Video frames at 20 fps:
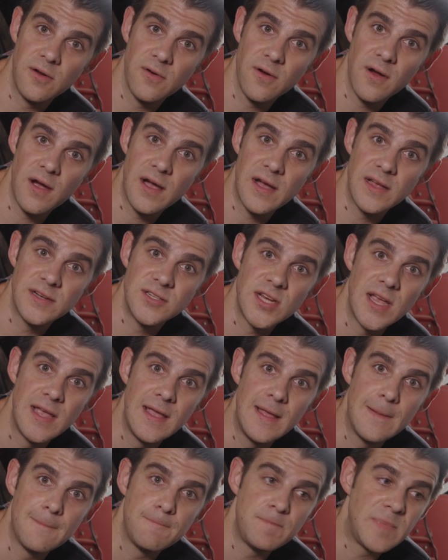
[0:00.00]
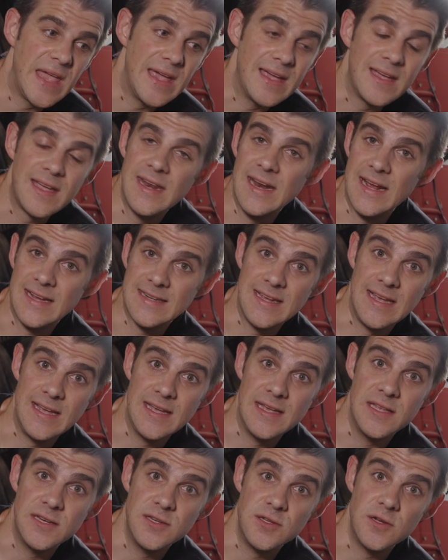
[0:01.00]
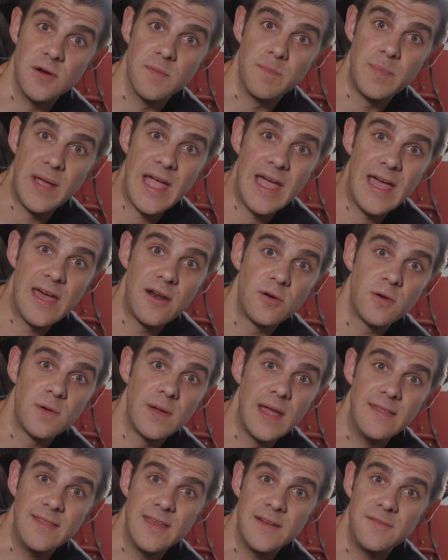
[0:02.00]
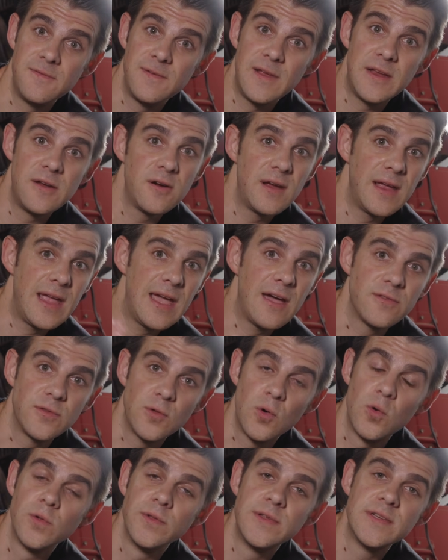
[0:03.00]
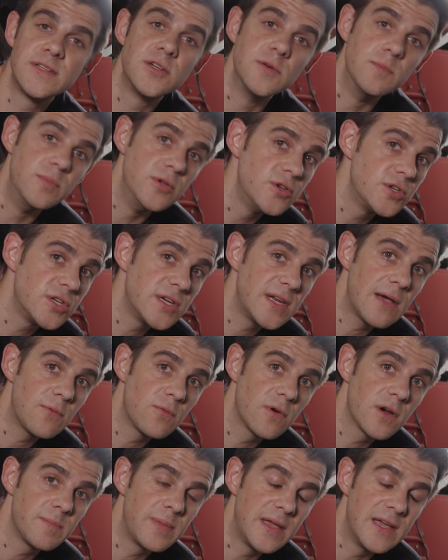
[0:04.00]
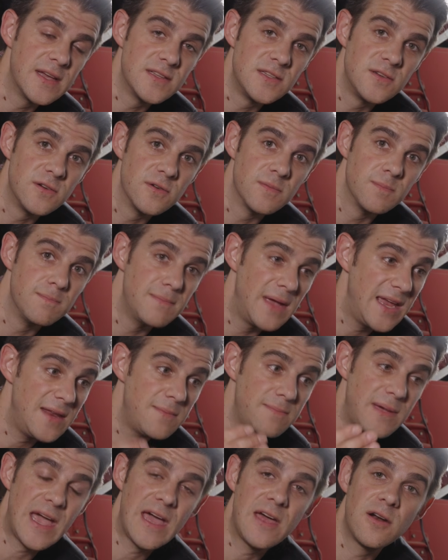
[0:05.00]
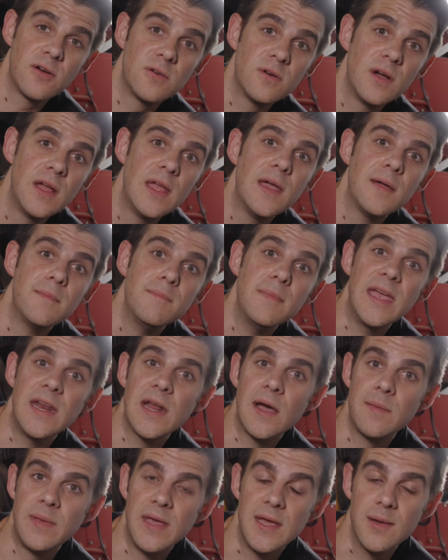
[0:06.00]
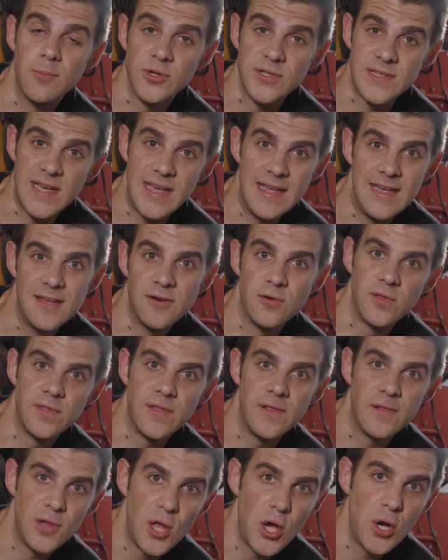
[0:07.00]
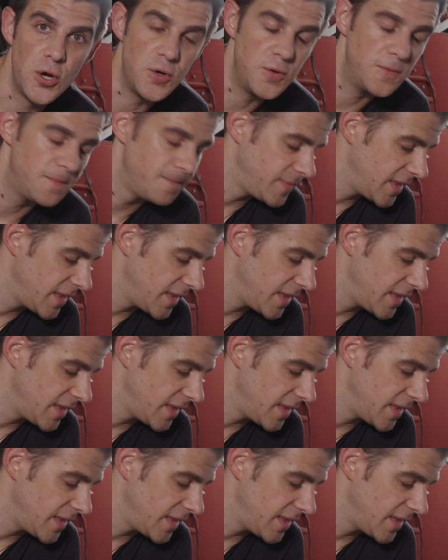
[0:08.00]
garage and connecting it into your panel, and then figuring out the whole distribution network because your main panel may not be able to handle the load.